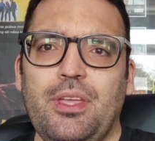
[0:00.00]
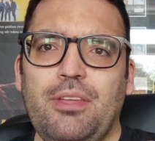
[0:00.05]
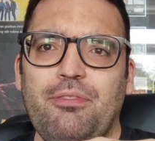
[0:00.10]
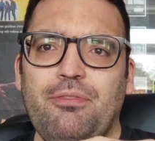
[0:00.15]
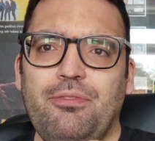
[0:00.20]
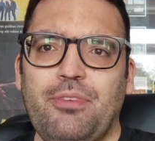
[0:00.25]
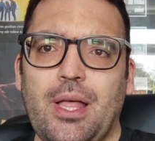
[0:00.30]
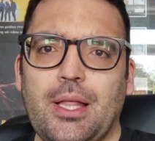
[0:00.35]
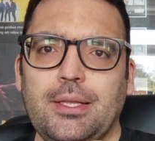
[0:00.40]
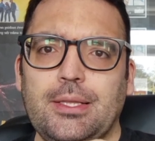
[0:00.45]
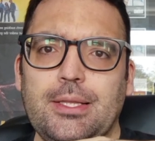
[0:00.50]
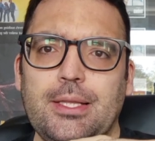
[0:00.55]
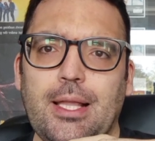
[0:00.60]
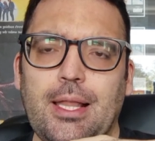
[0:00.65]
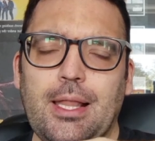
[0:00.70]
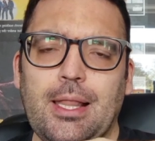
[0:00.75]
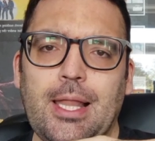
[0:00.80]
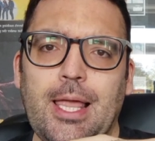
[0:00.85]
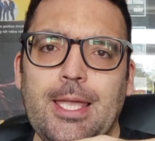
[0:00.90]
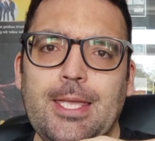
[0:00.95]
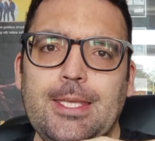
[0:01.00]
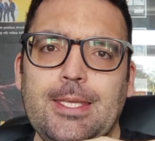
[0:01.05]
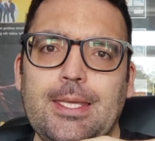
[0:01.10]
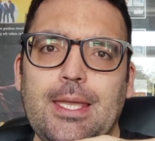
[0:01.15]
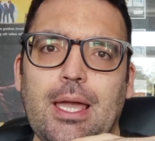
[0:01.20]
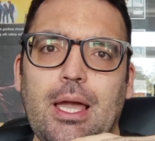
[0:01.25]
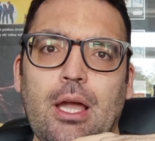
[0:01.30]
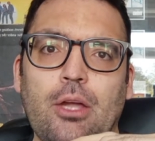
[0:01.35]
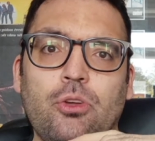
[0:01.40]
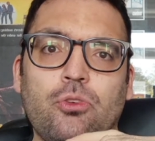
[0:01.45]
felt like
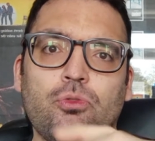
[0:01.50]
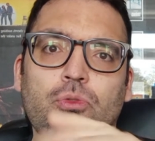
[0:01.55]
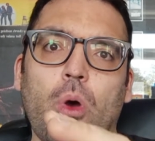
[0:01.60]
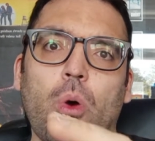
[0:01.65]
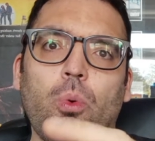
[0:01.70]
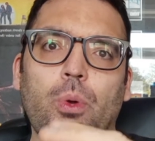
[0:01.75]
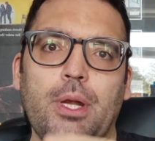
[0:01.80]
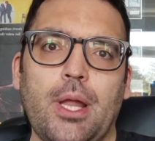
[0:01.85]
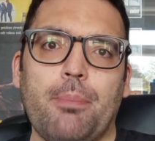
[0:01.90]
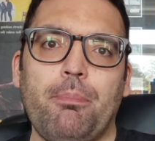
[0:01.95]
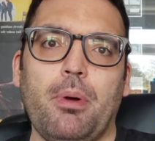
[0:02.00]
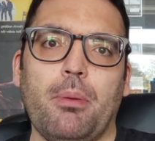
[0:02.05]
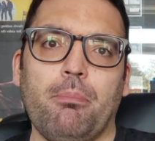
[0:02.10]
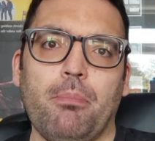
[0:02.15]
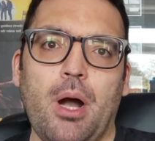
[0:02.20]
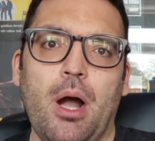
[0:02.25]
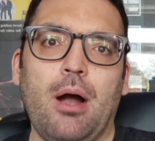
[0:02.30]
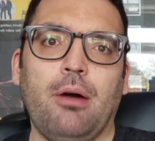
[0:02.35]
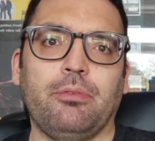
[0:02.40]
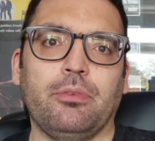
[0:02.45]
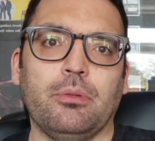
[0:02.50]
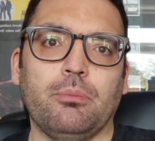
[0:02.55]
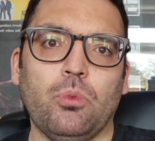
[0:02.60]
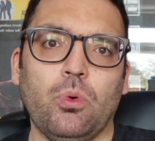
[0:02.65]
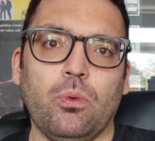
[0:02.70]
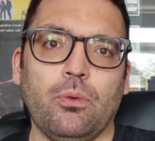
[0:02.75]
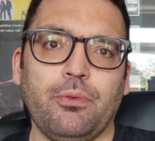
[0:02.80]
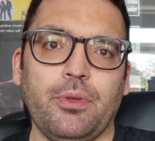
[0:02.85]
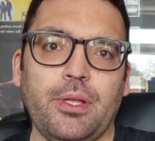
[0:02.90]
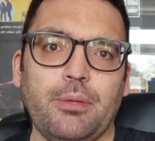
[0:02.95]
a grown up Marvel
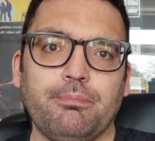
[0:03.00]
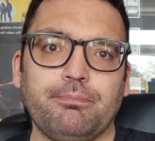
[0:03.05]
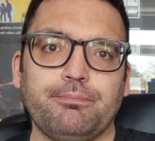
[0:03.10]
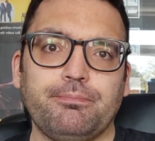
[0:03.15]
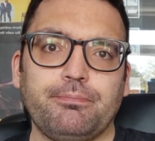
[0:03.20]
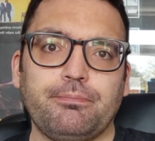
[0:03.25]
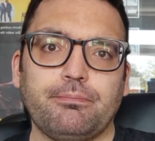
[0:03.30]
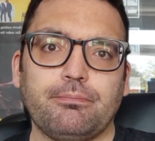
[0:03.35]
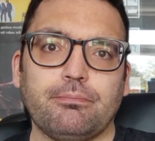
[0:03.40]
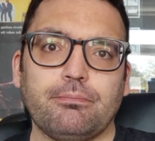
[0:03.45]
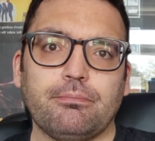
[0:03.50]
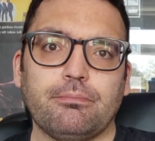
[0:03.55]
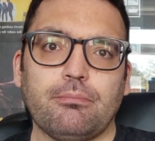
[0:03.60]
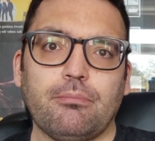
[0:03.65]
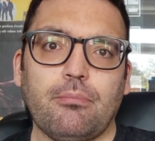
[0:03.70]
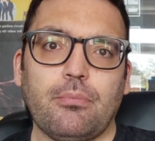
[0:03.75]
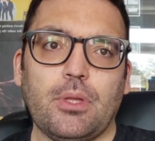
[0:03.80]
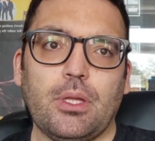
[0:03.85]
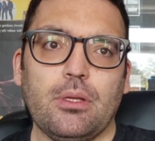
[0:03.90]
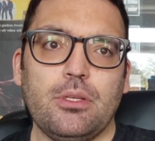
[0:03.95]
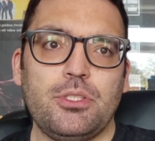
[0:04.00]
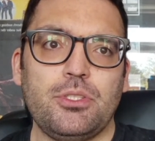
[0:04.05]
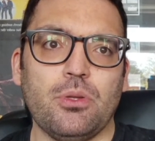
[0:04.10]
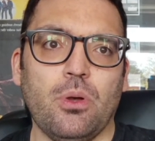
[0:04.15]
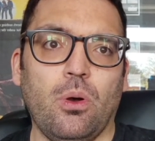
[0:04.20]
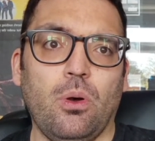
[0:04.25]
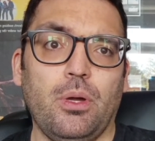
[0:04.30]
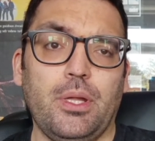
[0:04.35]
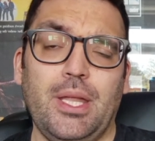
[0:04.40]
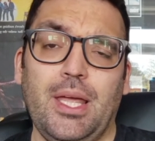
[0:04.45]
movie.
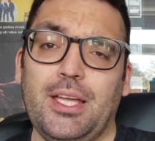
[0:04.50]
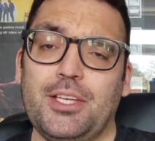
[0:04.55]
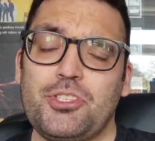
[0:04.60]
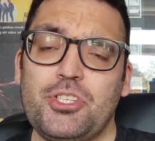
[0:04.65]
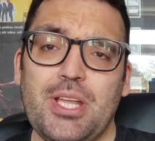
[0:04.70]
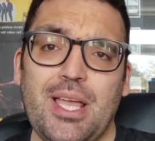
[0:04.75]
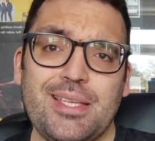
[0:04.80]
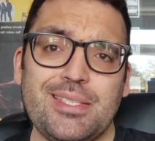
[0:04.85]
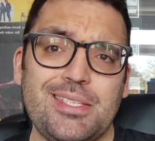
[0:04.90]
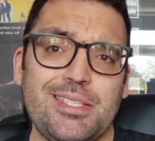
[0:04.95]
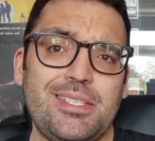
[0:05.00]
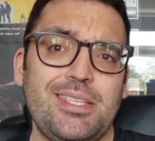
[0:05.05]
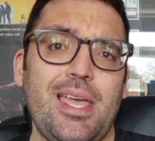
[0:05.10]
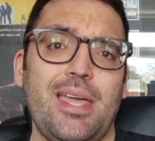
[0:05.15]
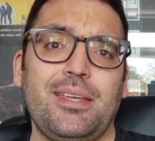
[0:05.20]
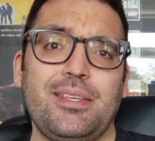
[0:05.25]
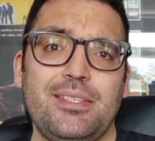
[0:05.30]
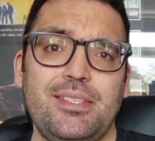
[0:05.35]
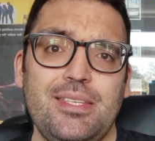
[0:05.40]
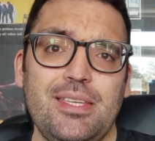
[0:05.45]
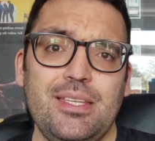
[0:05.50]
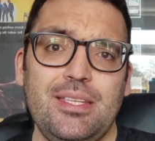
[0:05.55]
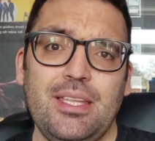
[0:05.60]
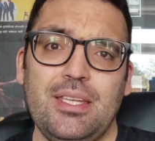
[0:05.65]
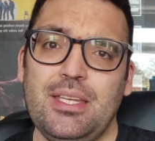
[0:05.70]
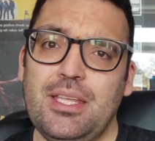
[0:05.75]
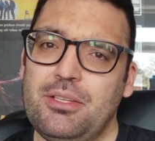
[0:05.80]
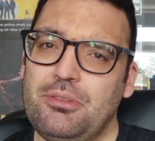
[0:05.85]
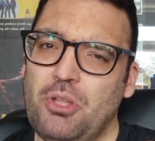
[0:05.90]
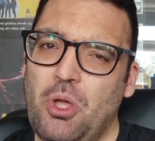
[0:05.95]
So it actually has a sex scene
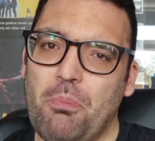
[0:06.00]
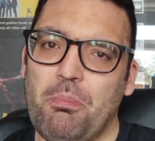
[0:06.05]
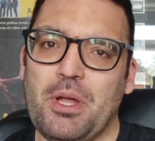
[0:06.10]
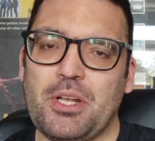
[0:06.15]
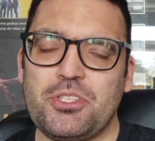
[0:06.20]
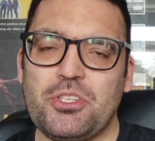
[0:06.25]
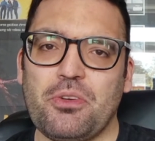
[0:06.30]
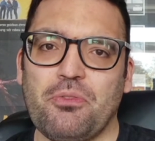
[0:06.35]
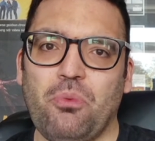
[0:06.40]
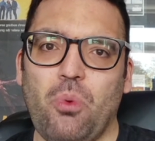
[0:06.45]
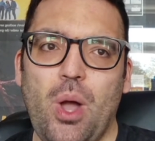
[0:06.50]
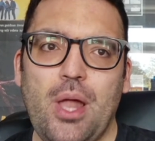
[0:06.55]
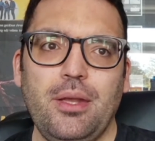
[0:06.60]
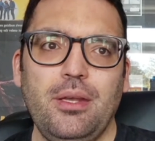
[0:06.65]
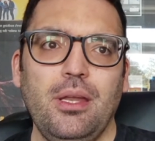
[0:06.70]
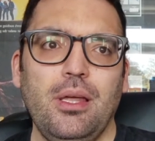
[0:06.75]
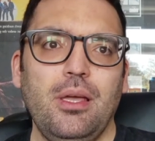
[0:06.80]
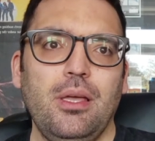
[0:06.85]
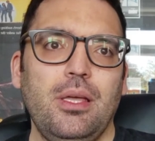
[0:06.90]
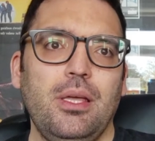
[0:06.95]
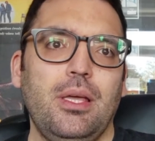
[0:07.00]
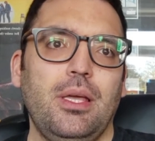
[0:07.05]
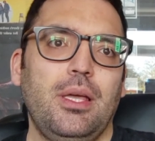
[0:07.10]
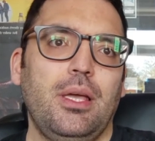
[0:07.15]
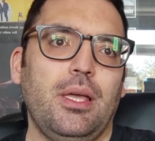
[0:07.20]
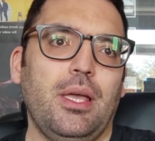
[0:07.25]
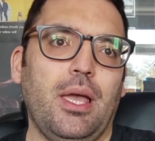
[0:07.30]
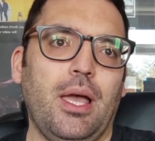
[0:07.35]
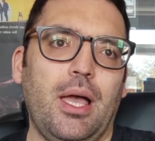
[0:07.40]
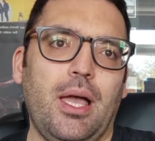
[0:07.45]
in it, not much of one.
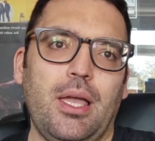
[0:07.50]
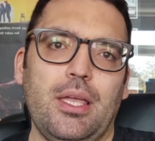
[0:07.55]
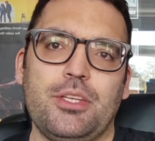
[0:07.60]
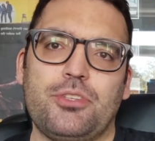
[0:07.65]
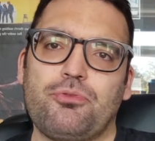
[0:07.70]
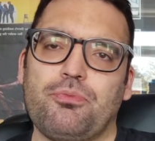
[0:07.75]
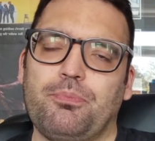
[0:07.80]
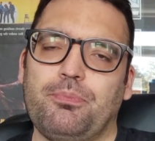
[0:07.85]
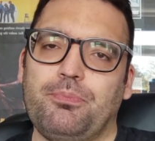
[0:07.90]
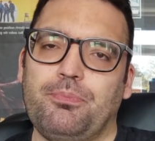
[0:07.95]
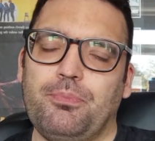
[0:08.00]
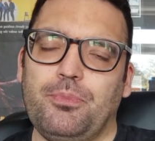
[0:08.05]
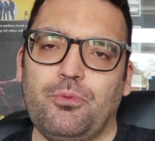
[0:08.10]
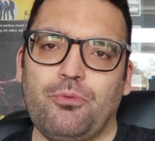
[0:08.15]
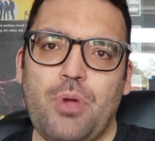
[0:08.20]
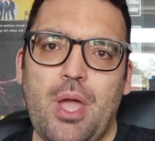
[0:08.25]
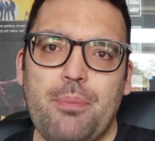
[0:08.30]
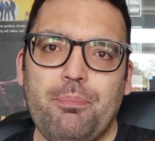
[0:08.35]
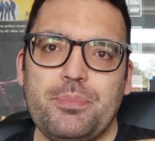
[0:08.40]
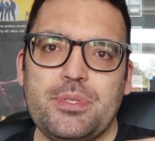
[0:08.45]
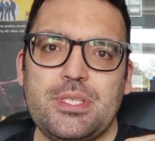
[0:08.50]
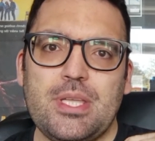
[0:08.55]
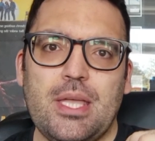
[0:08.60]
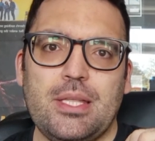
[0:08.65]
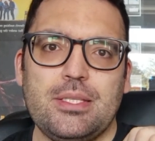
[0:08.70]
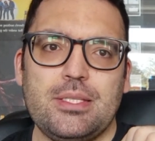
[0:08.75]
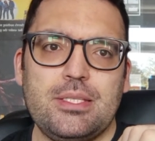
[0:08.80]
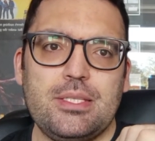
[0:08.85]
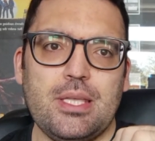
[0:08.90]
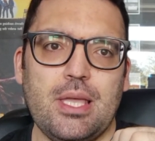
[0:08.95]
Uh, it
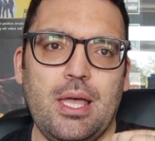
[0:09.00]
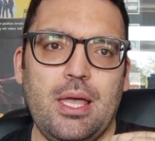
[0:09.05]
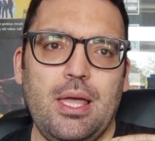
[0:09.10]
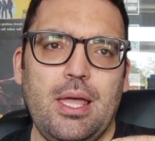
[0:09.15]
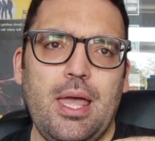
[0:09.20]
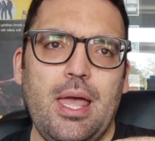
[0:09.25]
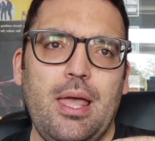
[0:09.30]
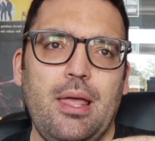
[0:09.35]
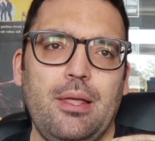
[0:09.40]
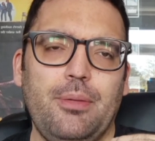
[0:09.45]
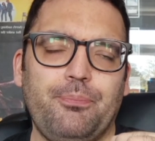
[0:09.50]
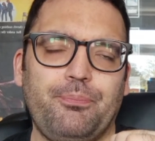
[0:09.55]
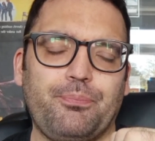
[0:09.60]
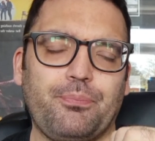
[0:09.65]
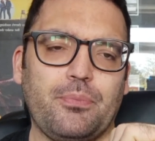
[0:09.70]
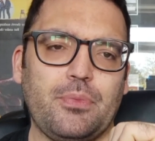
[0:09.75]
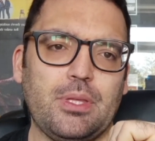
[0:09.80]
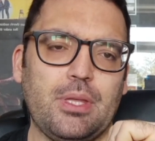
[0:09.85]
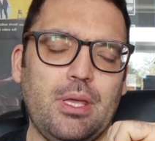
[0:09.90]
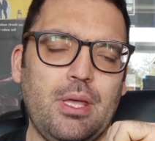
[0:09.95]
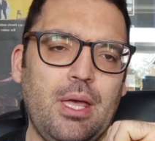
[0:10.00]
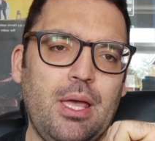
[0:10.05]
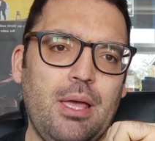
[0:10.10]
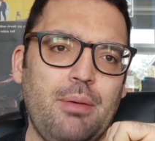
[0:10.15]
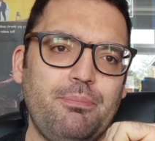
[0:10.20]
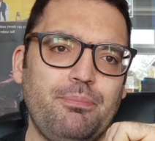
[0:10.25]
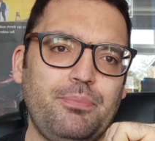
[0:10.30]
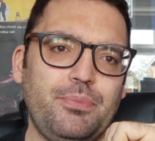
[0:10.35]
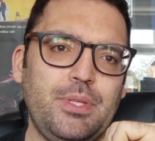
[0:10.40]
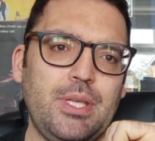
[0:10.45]
represents uh,
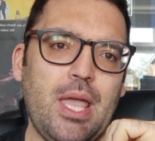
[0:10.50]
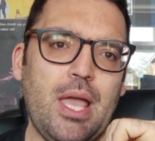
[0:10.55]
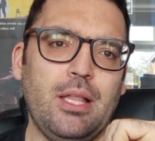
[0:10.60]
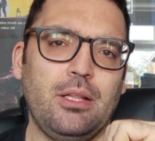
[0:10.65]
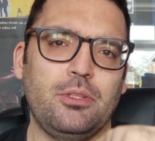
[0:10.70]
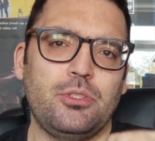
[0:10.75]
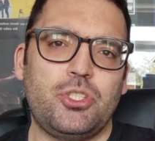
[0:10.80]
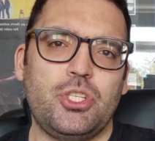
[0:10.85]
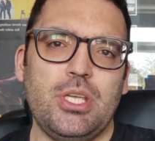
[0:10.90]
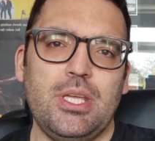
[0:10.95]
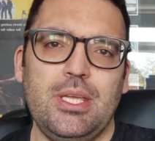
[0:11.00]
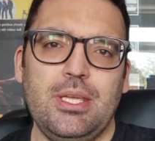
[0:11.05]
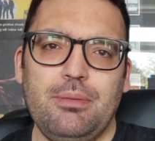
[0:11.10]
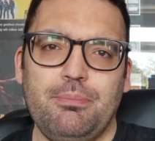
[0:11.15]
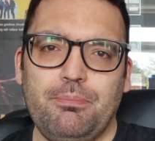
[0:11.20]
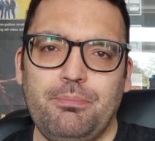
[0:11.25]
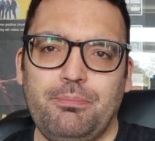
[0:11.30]
um, the LG